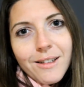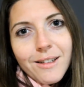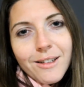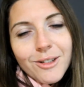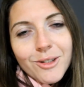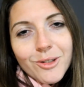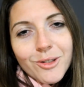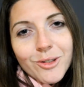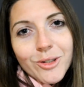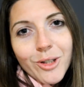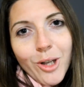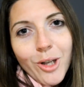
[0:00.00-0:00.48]

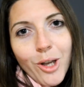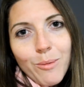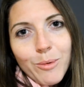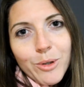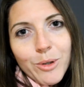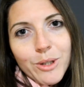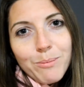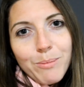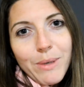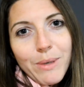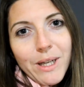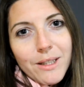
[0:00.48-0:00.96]
so
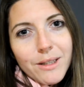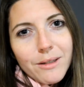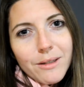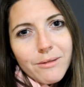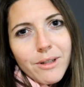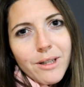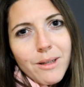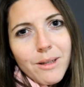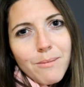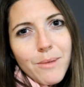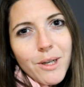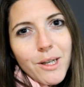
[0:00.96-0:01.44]
much better
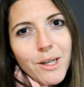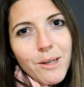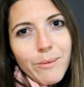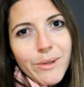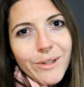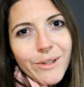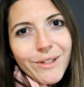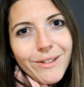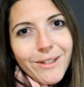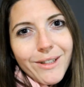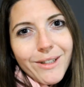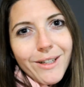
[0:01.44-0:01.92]
at the
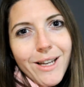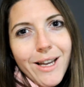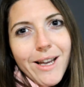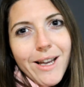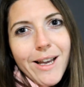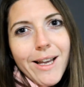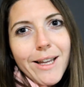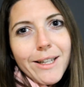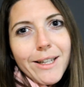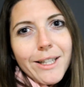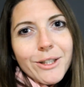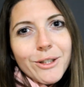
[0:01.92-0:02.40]
moment,
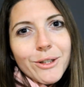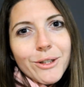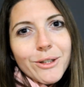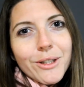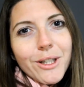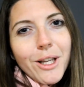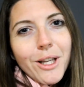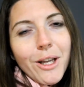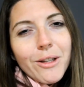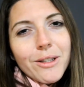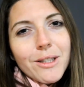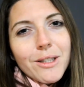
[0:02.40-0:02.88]
and it
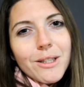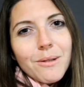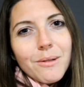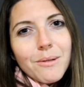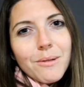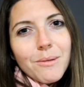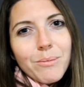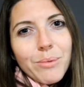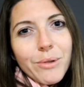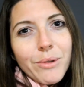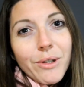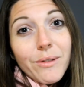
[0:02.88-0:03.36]
just
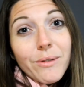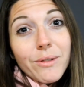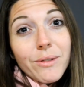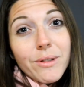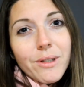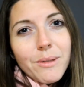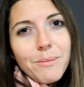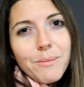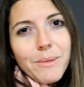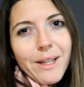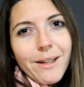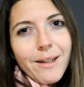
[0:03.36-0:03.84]
proves
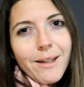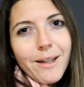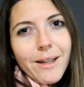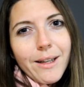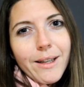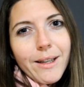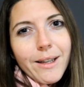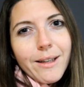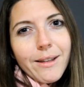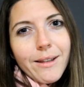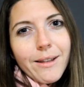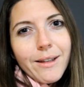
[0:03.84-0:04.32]
to me
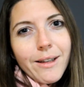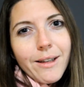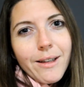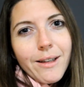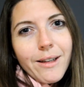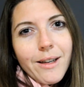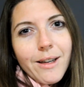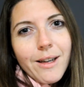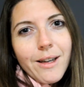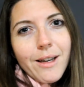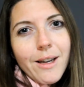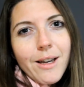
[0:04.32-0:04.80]
like
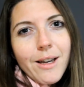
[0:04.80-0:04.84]
that